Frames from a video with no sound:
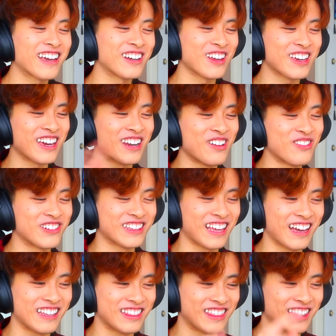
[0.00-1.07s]
couldn't get over
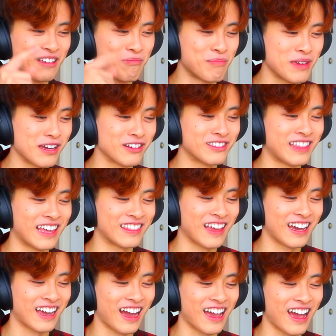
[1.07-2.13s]
the beard that guy